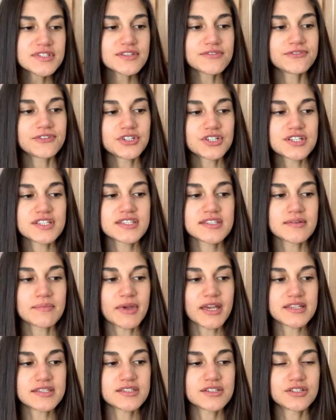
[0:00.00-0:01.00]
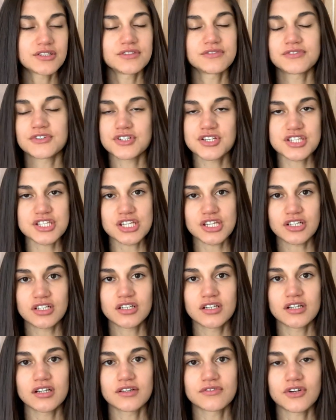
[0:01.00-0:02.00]
was the first semester, first
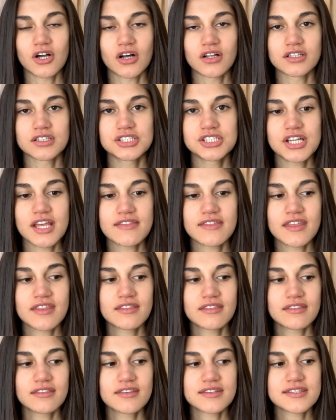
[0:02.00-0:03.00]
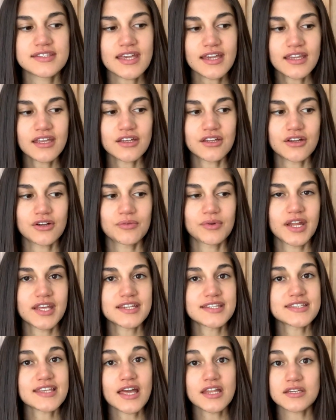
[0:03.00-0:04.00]
year of college. And then the second year when I
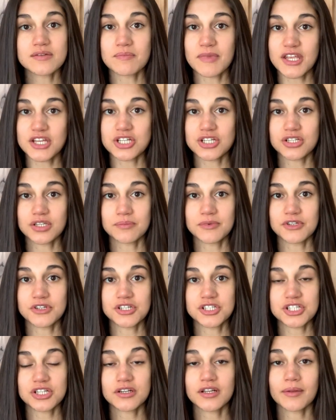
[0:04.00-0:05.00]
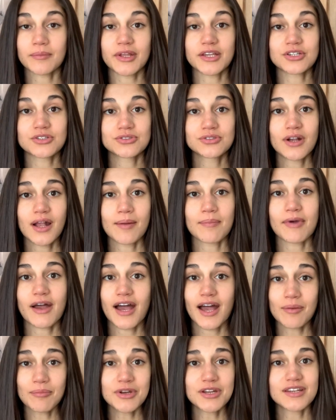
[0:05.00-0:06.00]
decided to major in computer engineering, I'm like, crap,
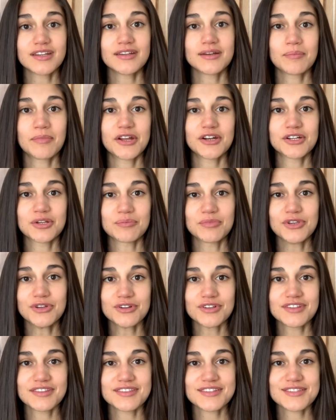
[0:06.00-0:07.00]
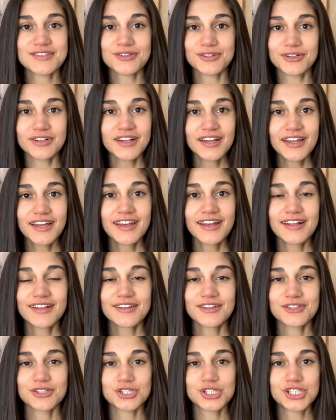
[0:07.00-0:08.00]
I'm gonna need a better computer than this little
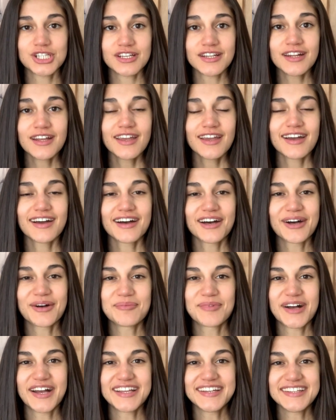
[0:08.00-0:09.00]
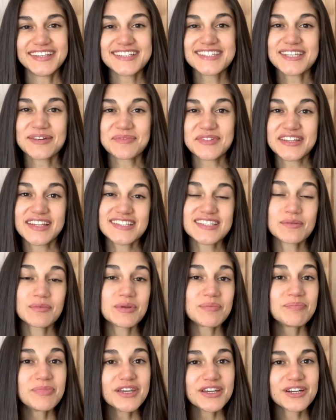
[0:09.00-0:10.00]
little shit. Um, I need something that's gonna
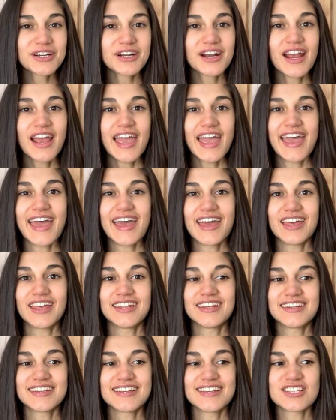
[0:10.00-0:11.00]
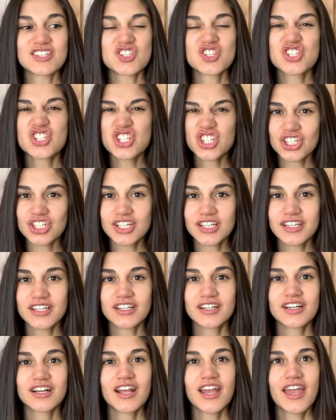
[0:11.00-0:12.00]
be bigger and is
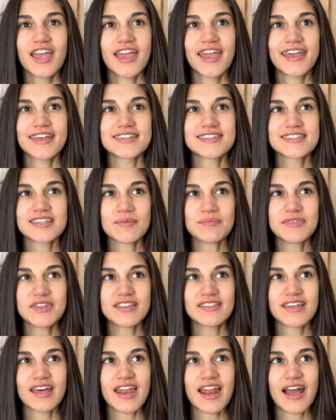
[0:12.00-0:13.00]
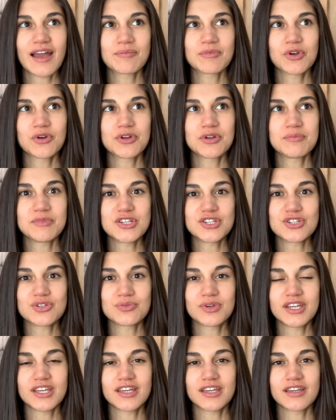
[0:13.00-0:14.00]
sturdier and something that I'm going to be
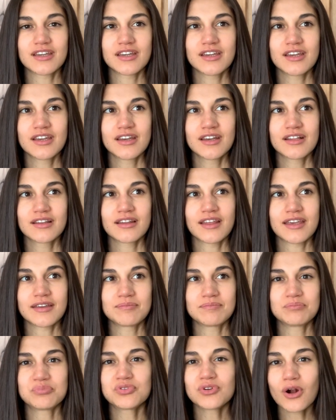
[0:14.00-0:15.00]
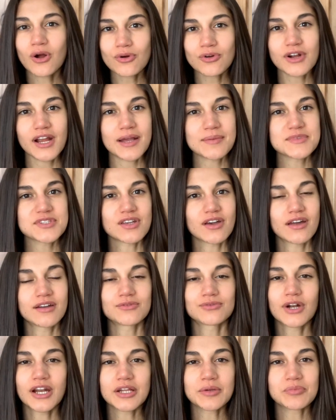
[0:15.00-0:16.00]
doing like programs
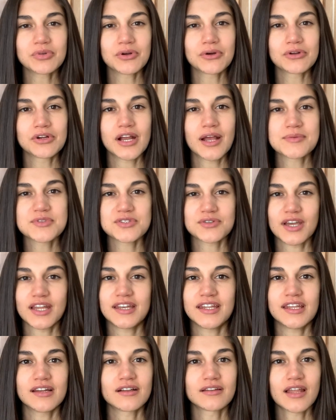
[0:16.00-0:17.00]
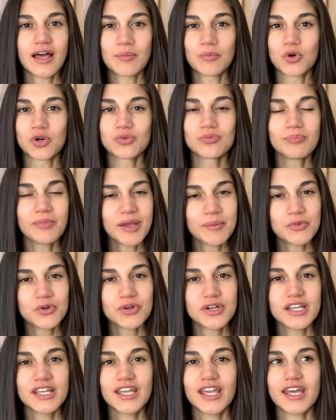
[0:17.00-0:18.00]
on, running programs. So I need a lot more
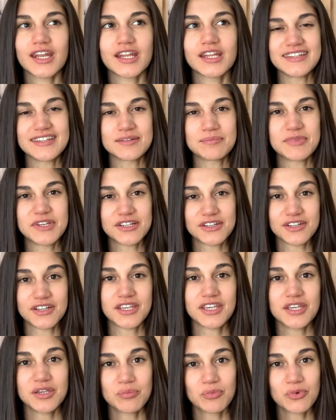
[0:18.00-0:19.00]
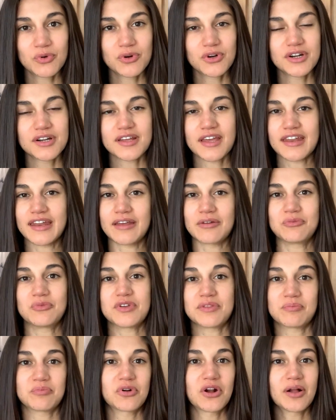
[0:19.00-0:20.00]
memory and I need a bigger keyboard and I'm
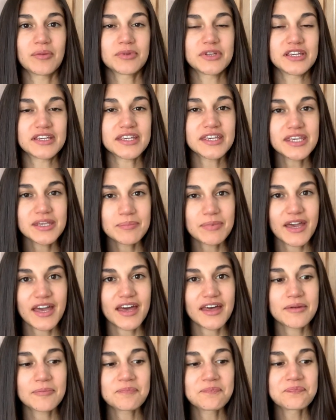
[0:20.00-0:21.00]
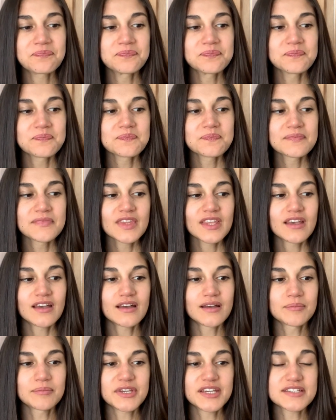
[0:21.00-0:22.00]
with probably a keypad
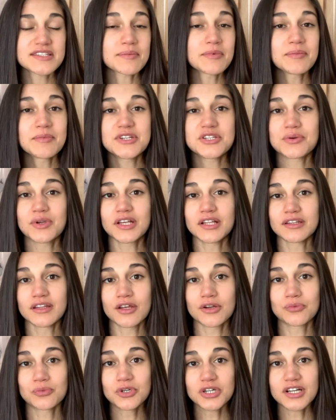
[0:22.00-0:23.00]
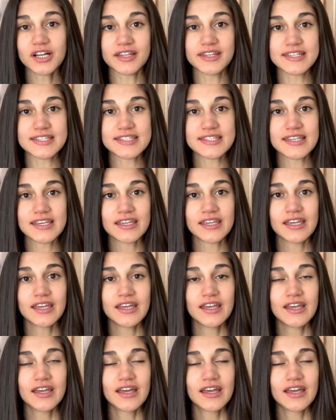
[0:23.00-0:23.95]
um, because I'm going to be doing a lot of work on this thing,